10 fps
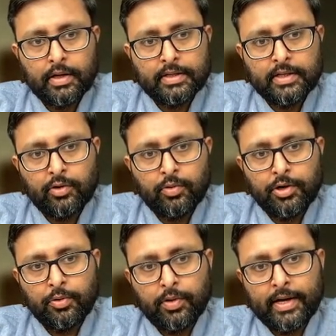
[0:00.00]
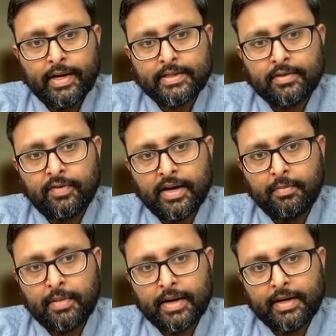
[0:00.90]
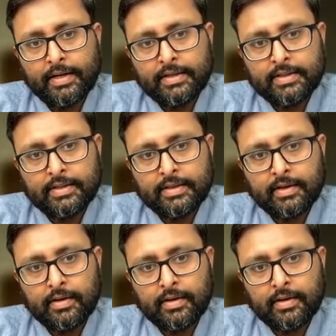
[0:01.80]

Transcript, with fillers: is equal to Sy minus